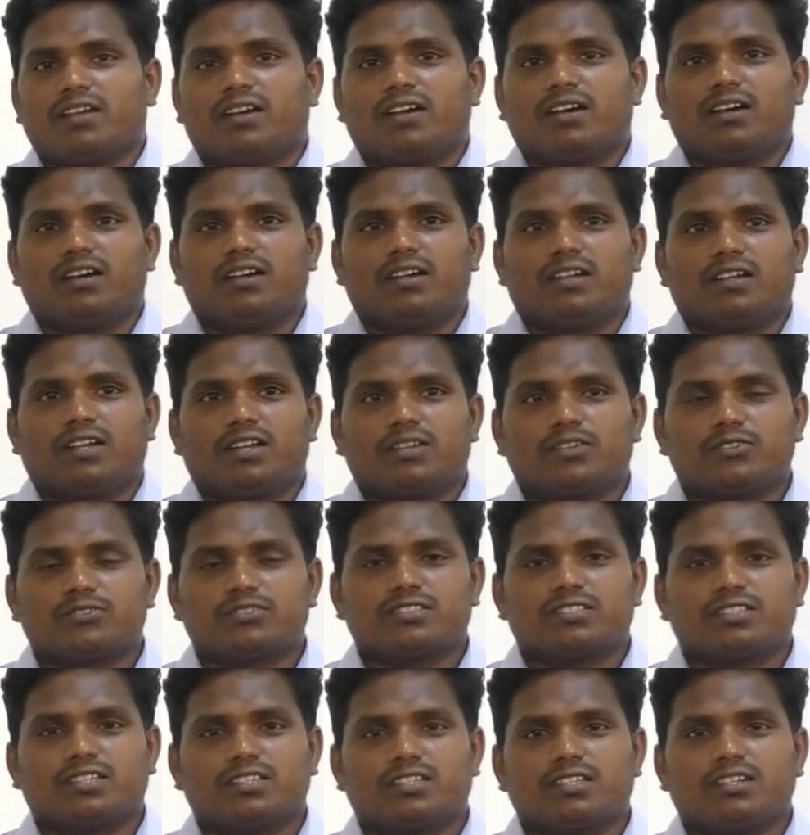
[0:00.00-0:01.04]
uh, I used to
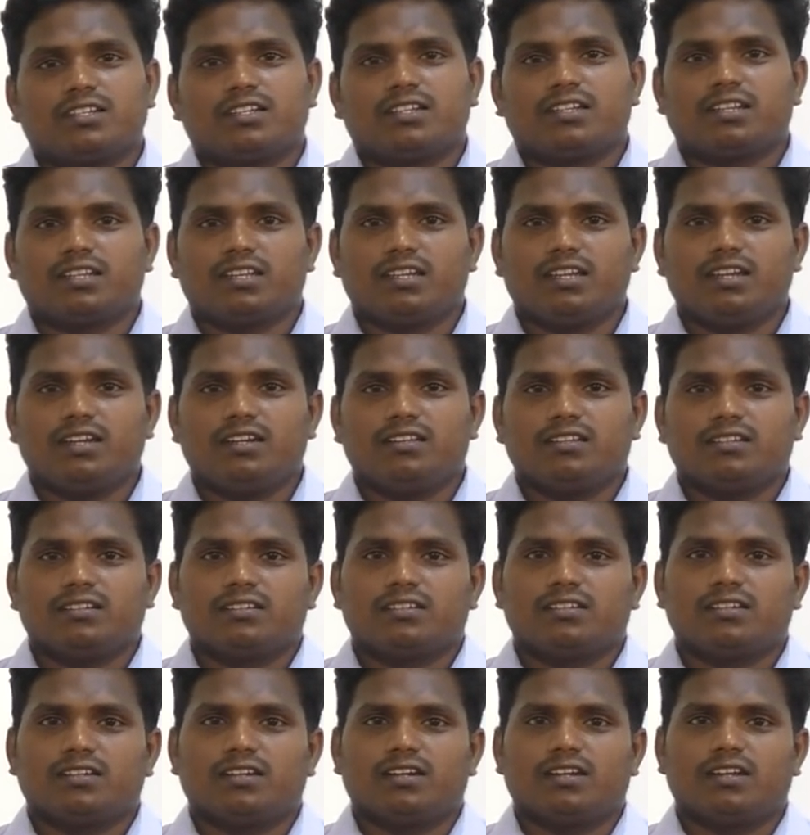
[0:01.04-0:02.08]
say that read
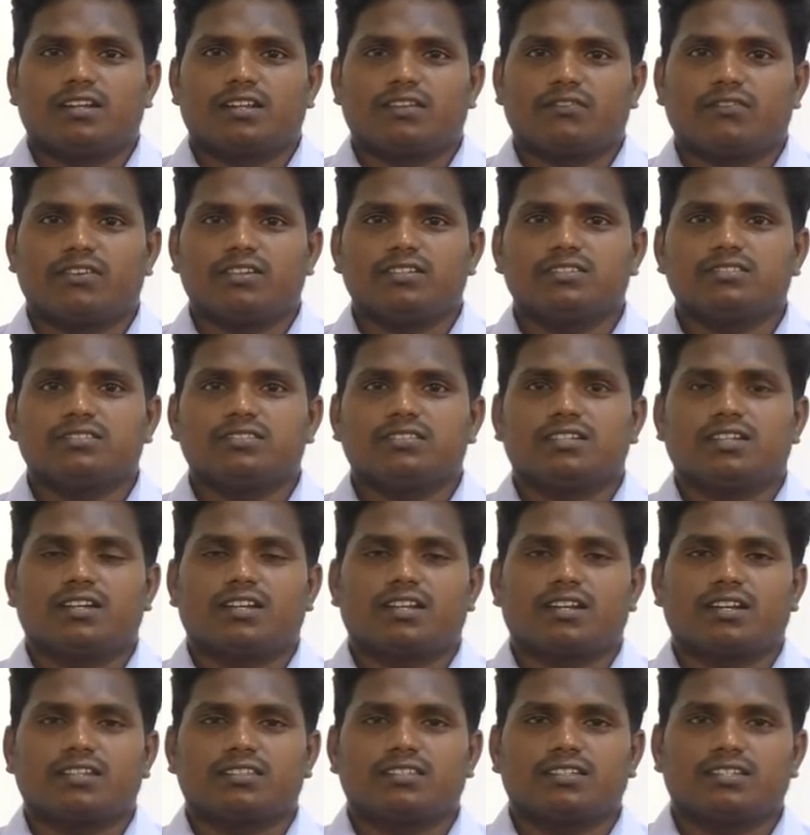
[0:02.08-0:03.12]
and revise and
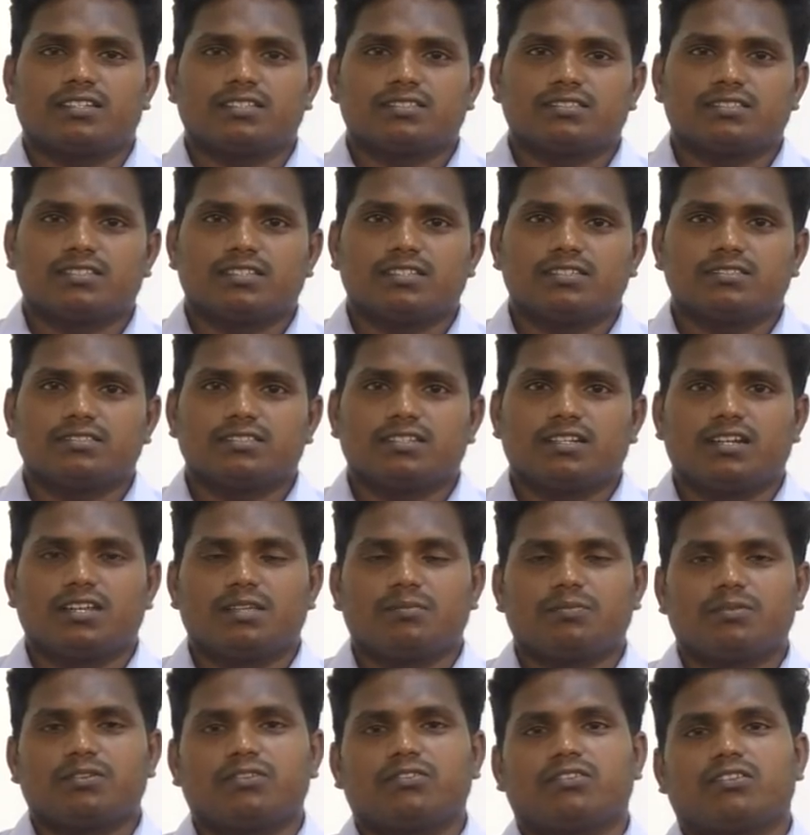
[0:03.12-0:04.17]
write the test series and
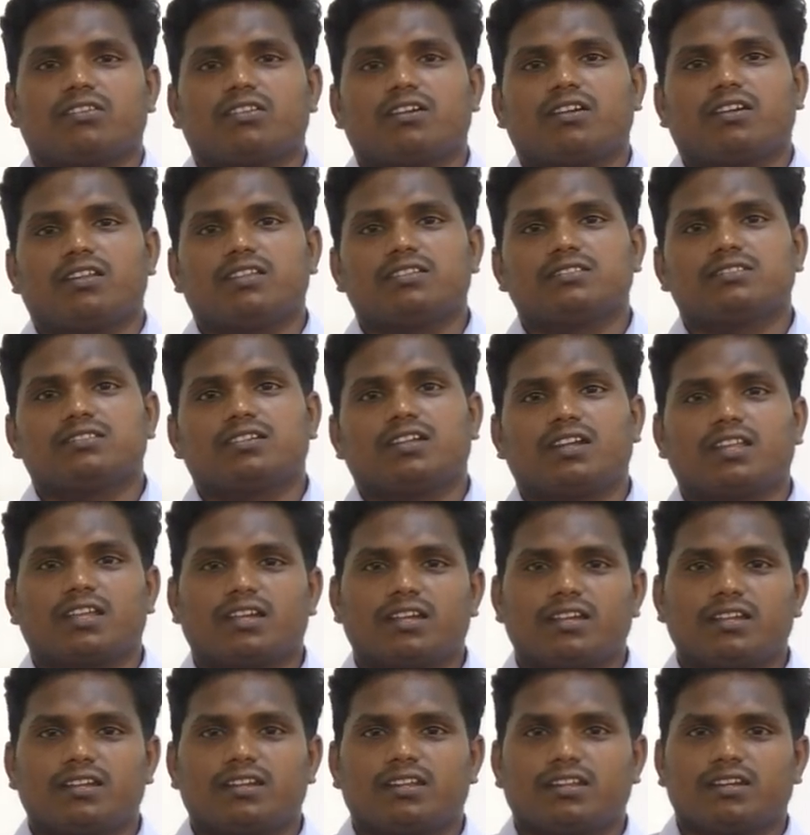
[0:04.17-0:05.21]
deepen your knowledge and
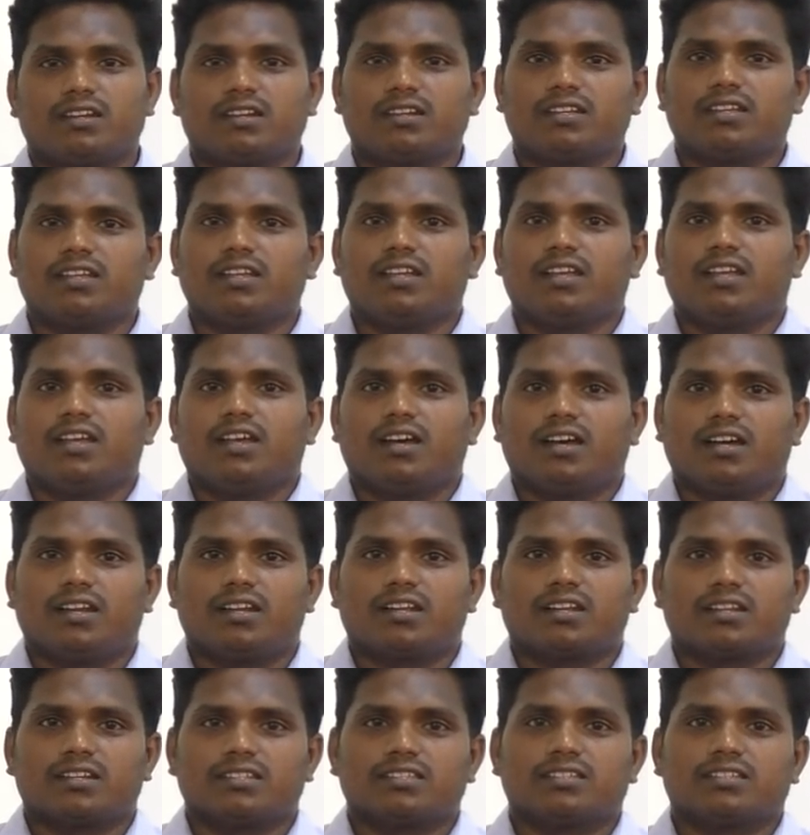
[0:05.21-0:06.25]
again read
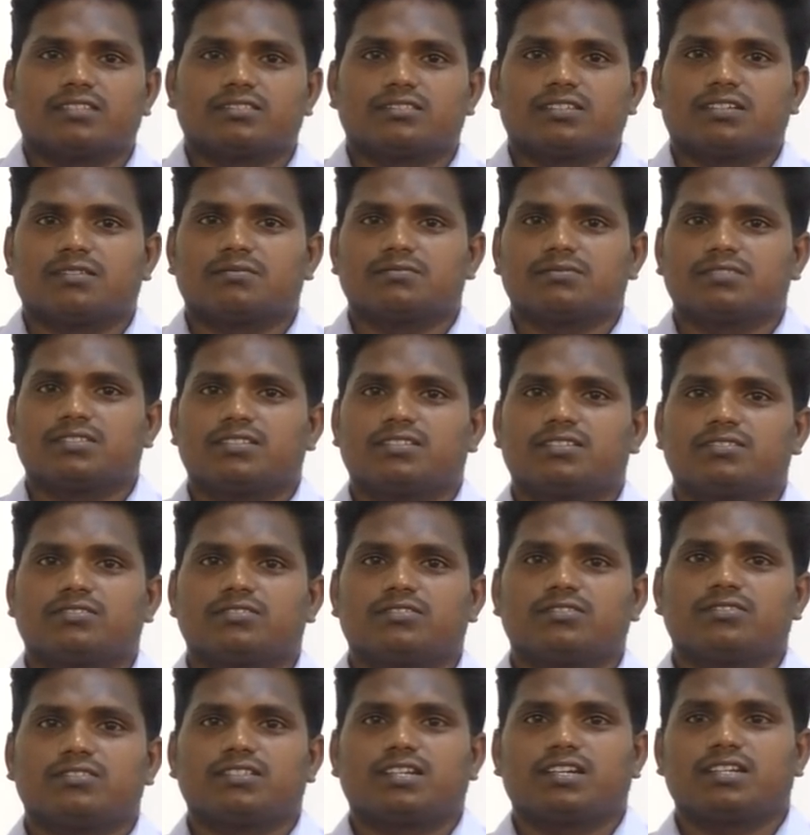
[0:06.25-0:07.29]
and write the exams.
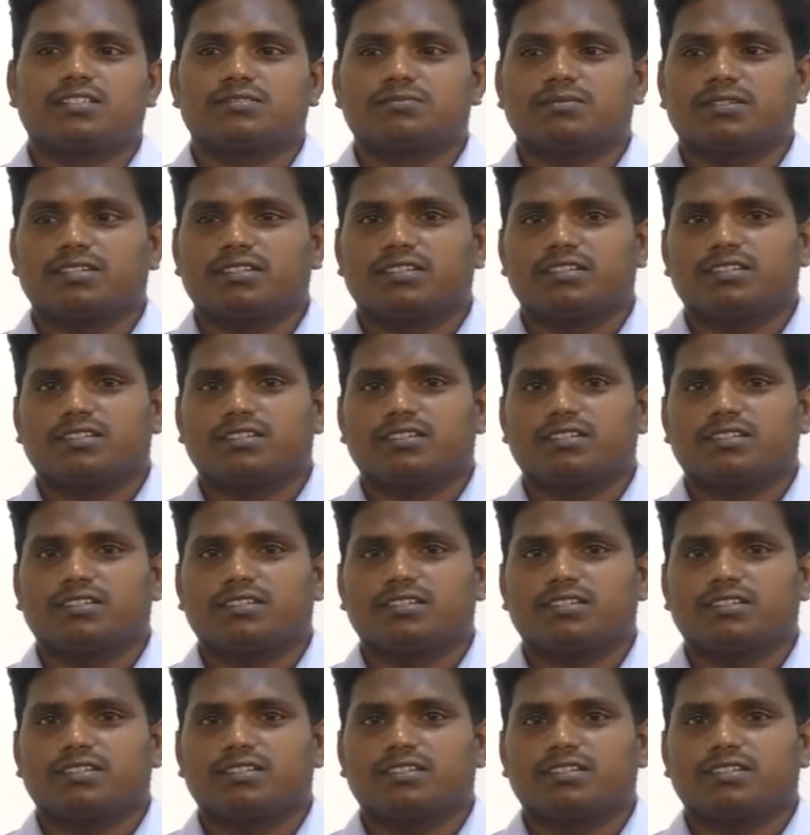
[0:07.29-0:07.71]
So, that is my